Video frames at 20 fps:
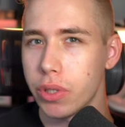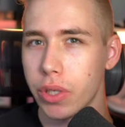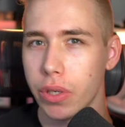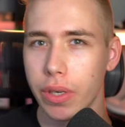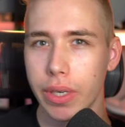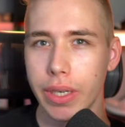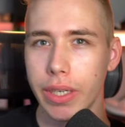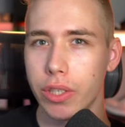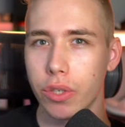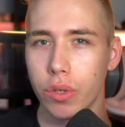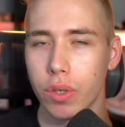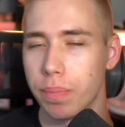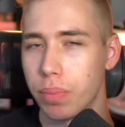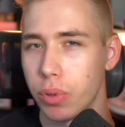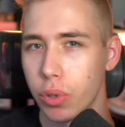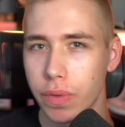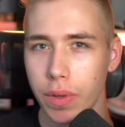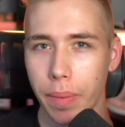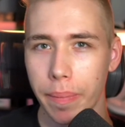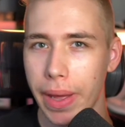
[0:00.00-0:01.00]
you don't need to
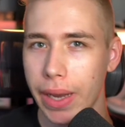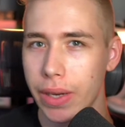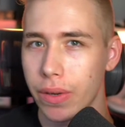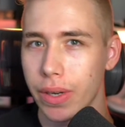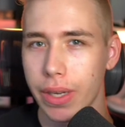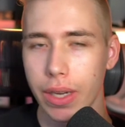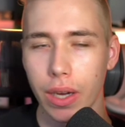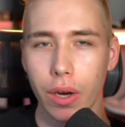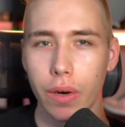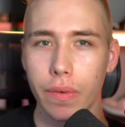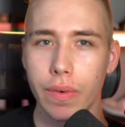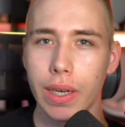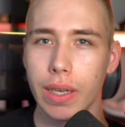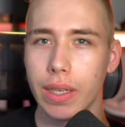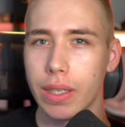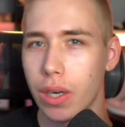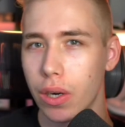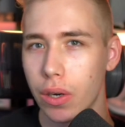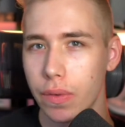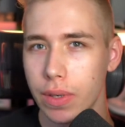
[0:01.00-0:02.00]
approve it manually over
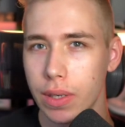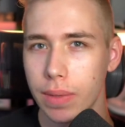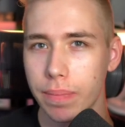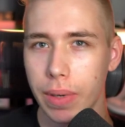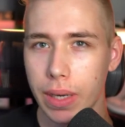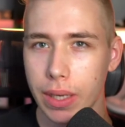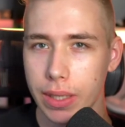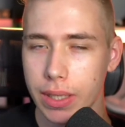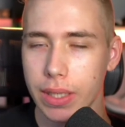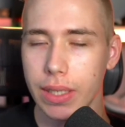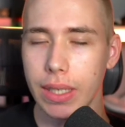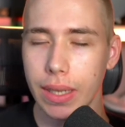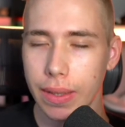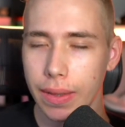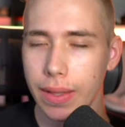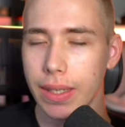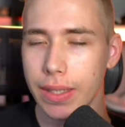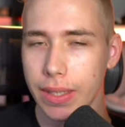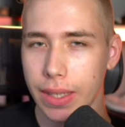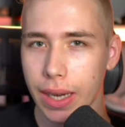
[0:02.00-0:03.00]
and over, but in
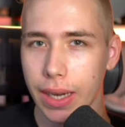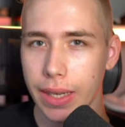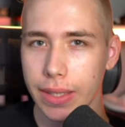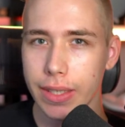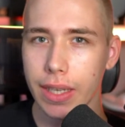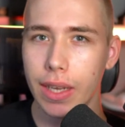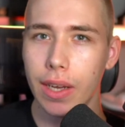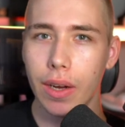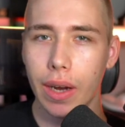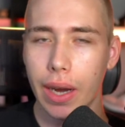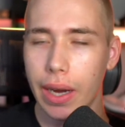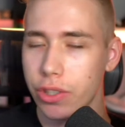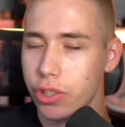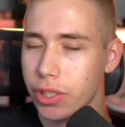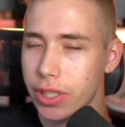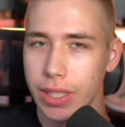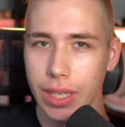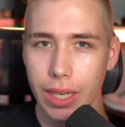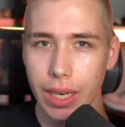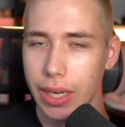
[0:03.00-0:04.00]
this case, I
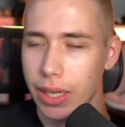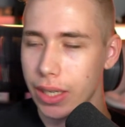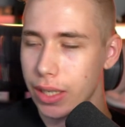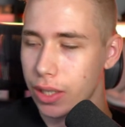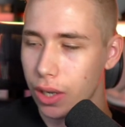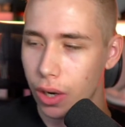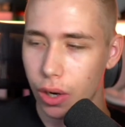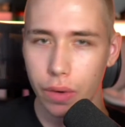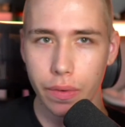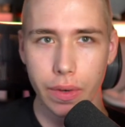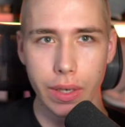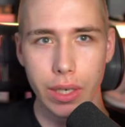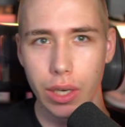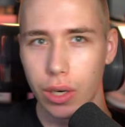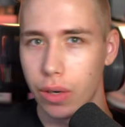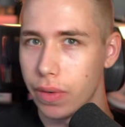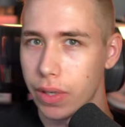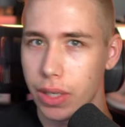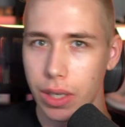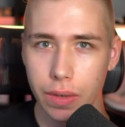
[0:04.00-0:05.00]
just click it over and
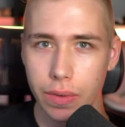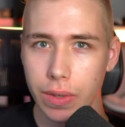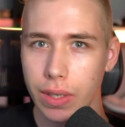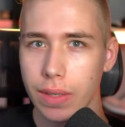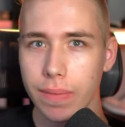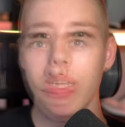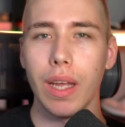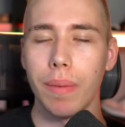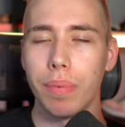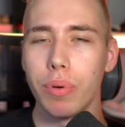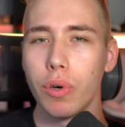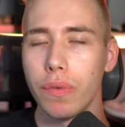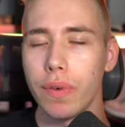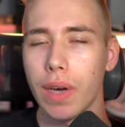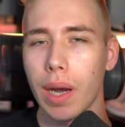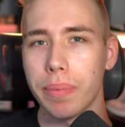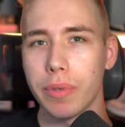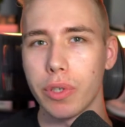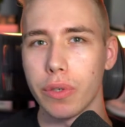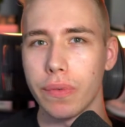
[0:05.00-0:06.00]
over and over, approve
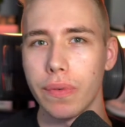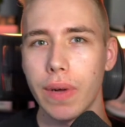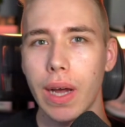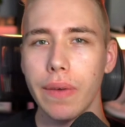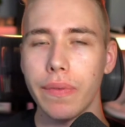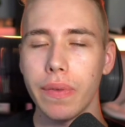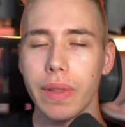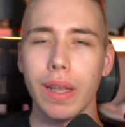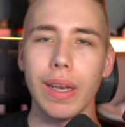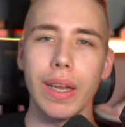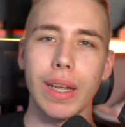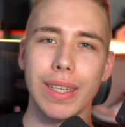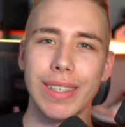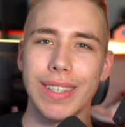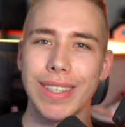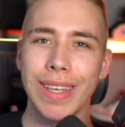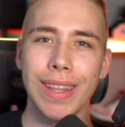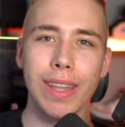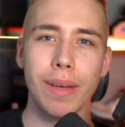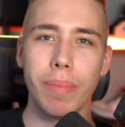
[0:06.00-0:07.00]
up to 5, and then you can
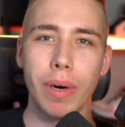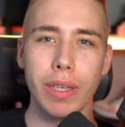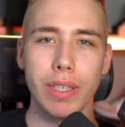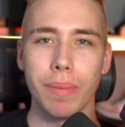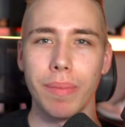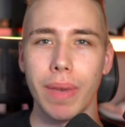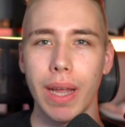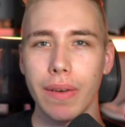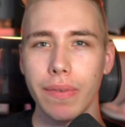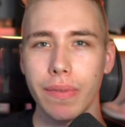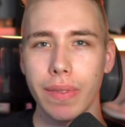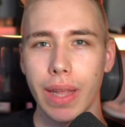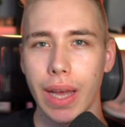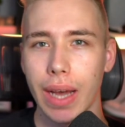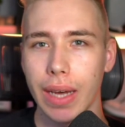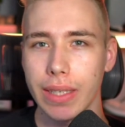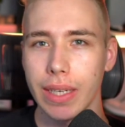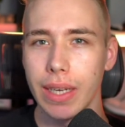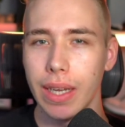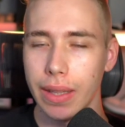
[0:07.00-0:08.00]
see in the bottom left
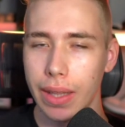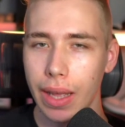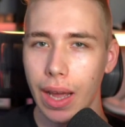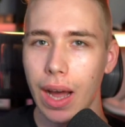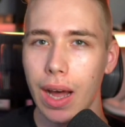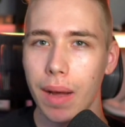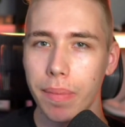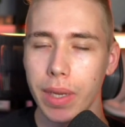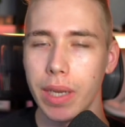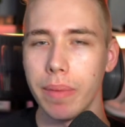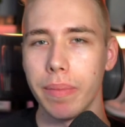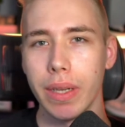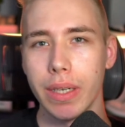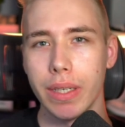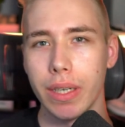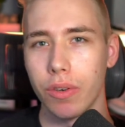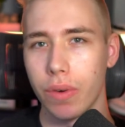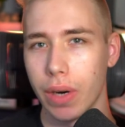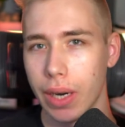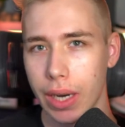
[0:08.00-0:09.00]
that they are being
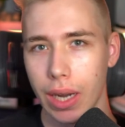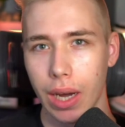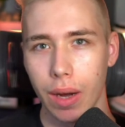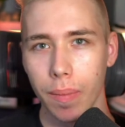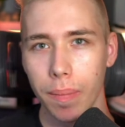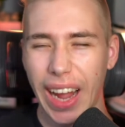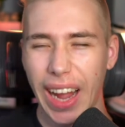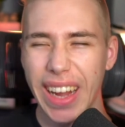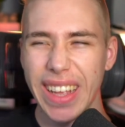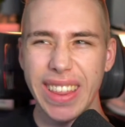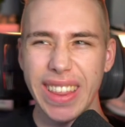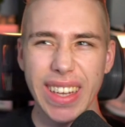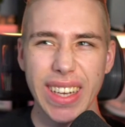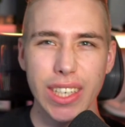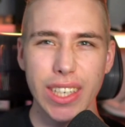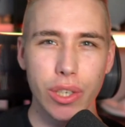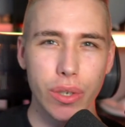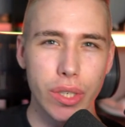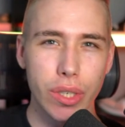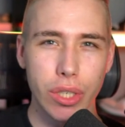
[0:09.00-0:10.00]
minted right now. I think
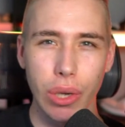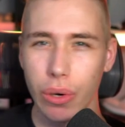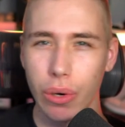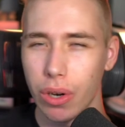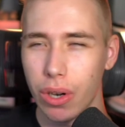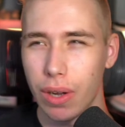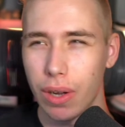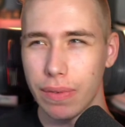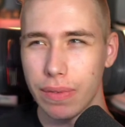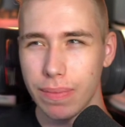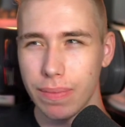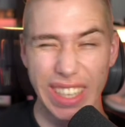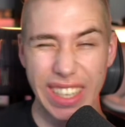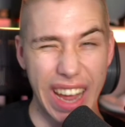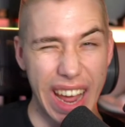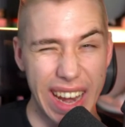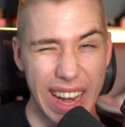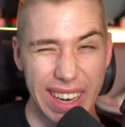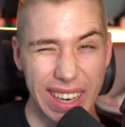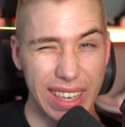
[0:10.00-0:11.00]
it took a total of
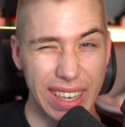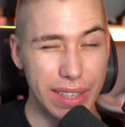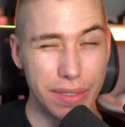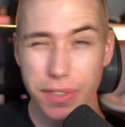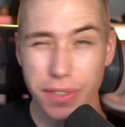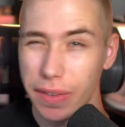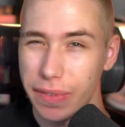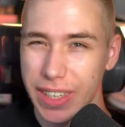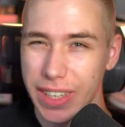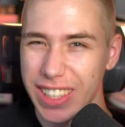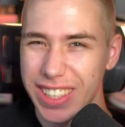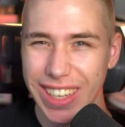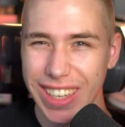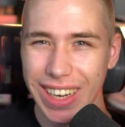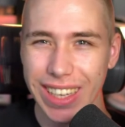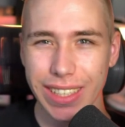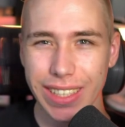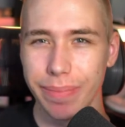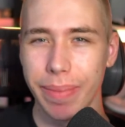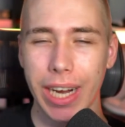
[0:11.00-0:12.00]
10-15
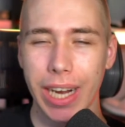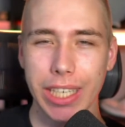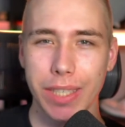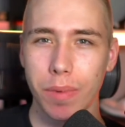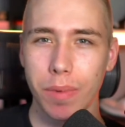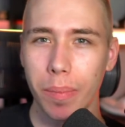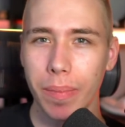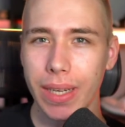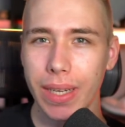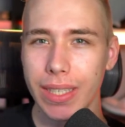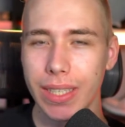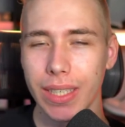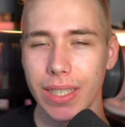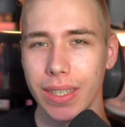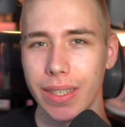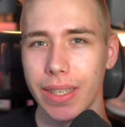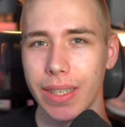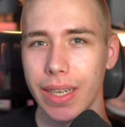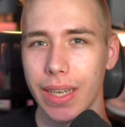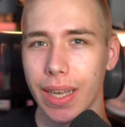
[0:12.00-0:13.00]
seconds maximum
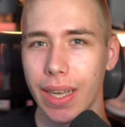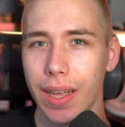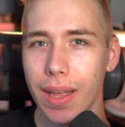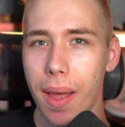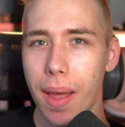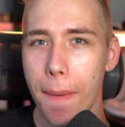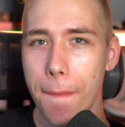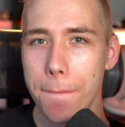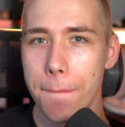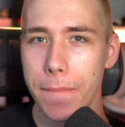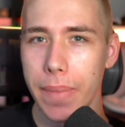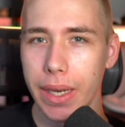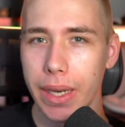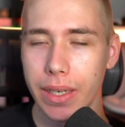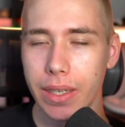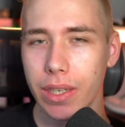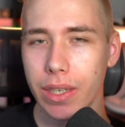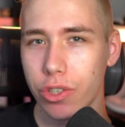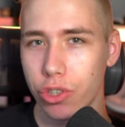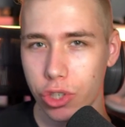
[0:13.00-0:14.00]
until the
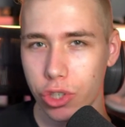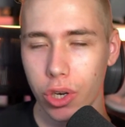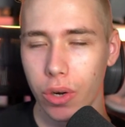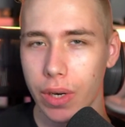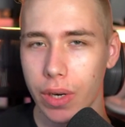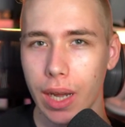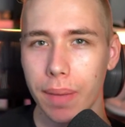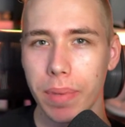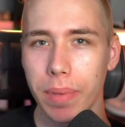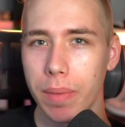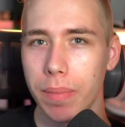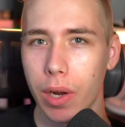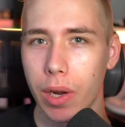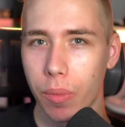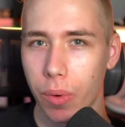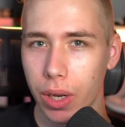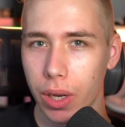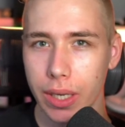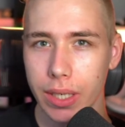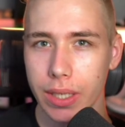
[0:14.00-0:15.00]
mint showed up in my
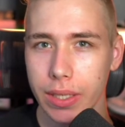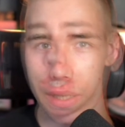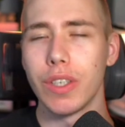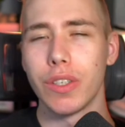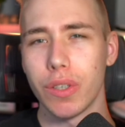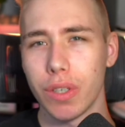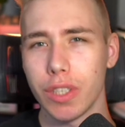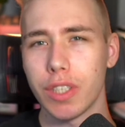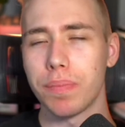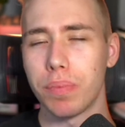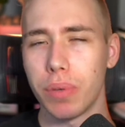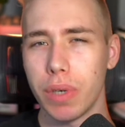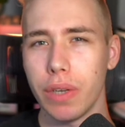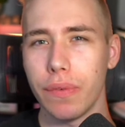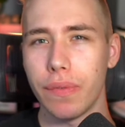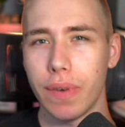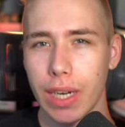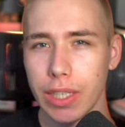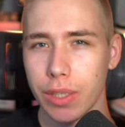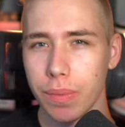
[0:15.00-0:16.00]
wallet. So it's pretty
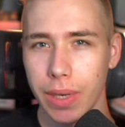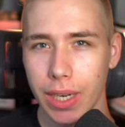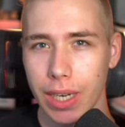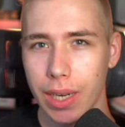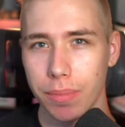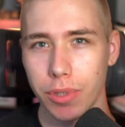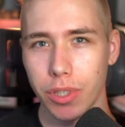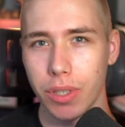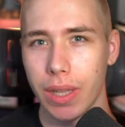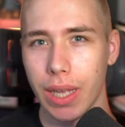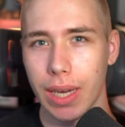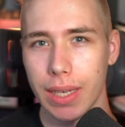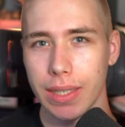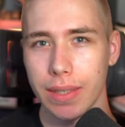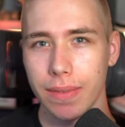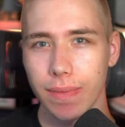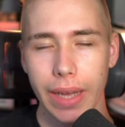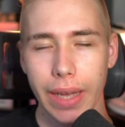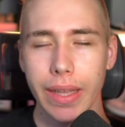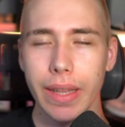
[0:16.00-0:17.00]
fast when it comes to that.
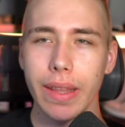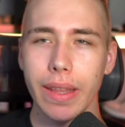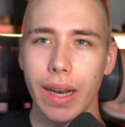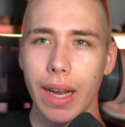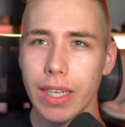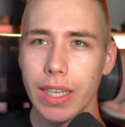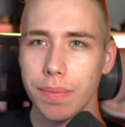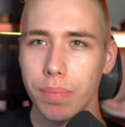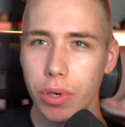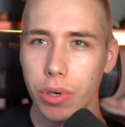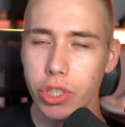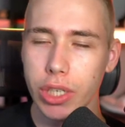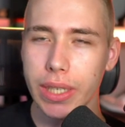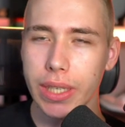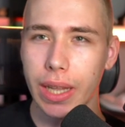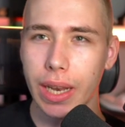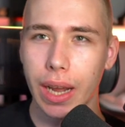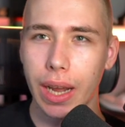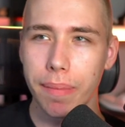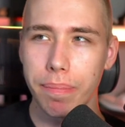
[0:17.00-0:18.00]
I think the last project
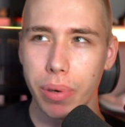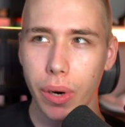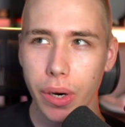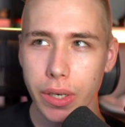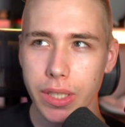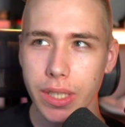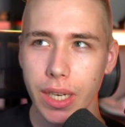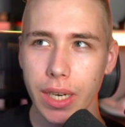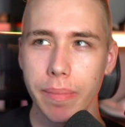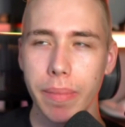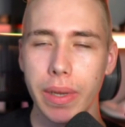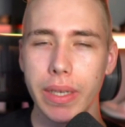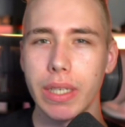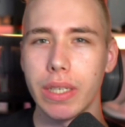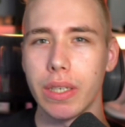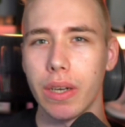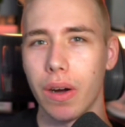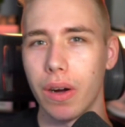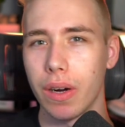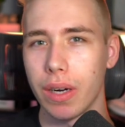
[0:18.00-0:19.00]
that I personally
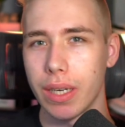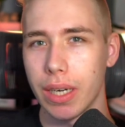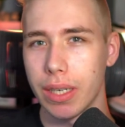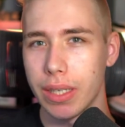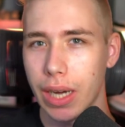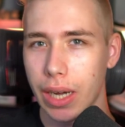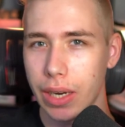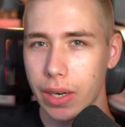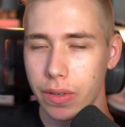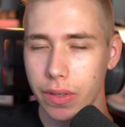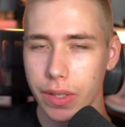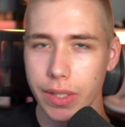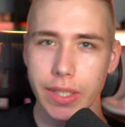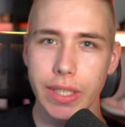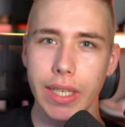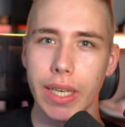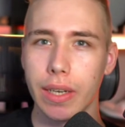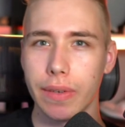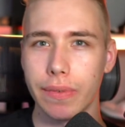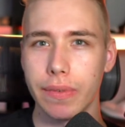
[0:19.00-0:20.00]
minted on Cardano on
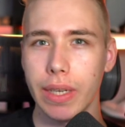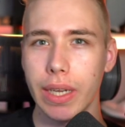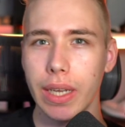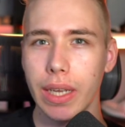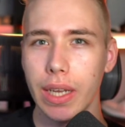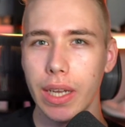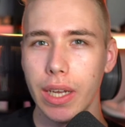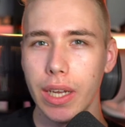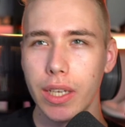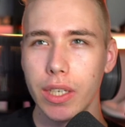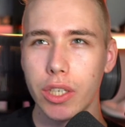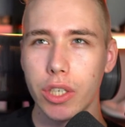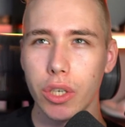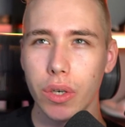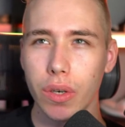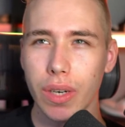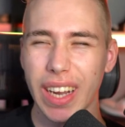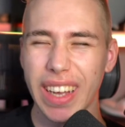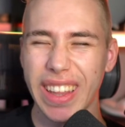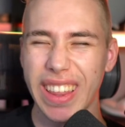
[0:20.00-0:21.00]
CNFT
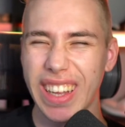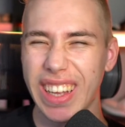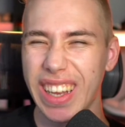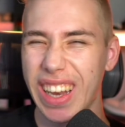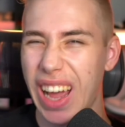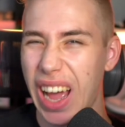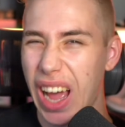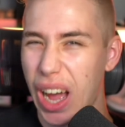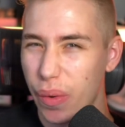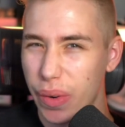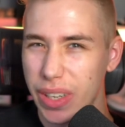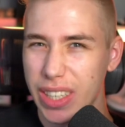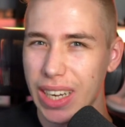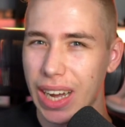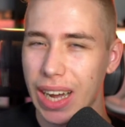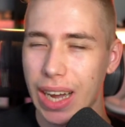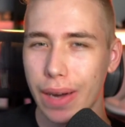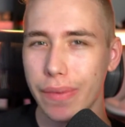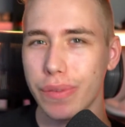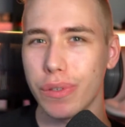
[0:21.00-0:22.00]
took, I think, an hour and a
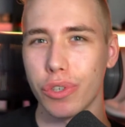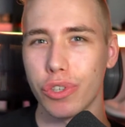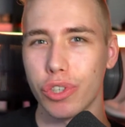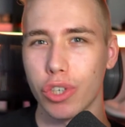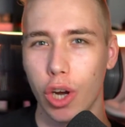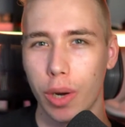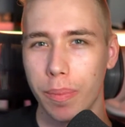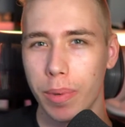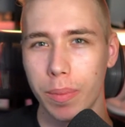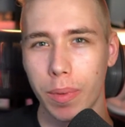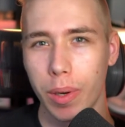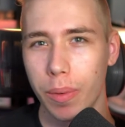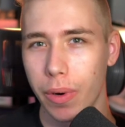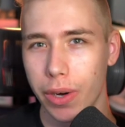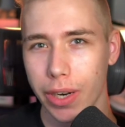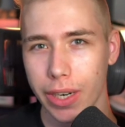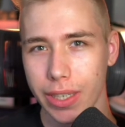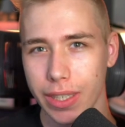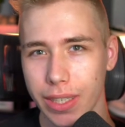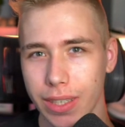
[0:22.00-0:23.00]
half to show up in my
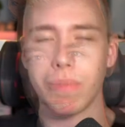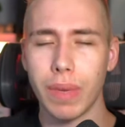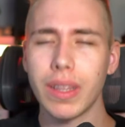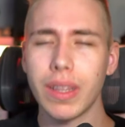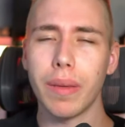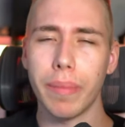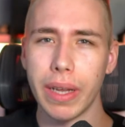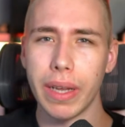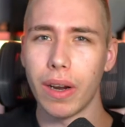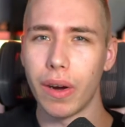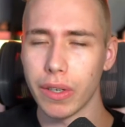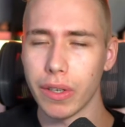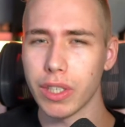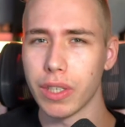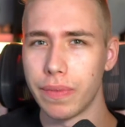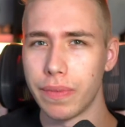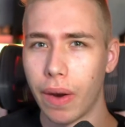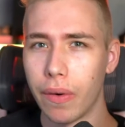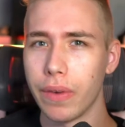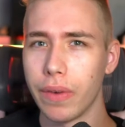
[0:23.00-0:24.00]
wallet. But that might also
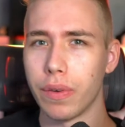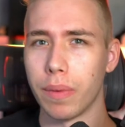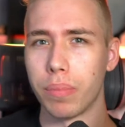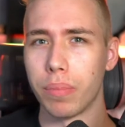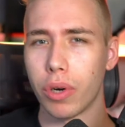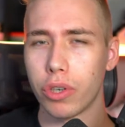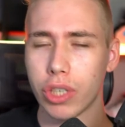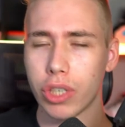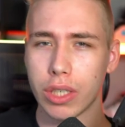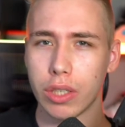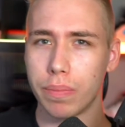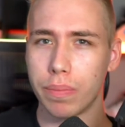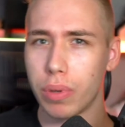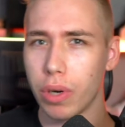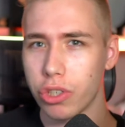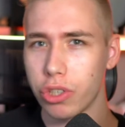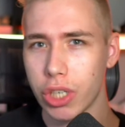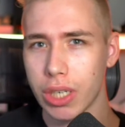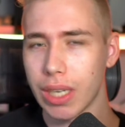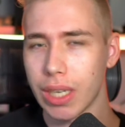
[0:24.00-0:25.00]
vary from project to
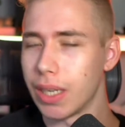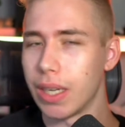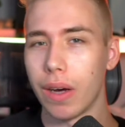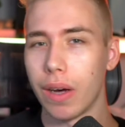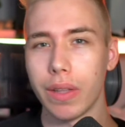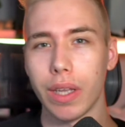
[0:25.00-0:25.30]
project and how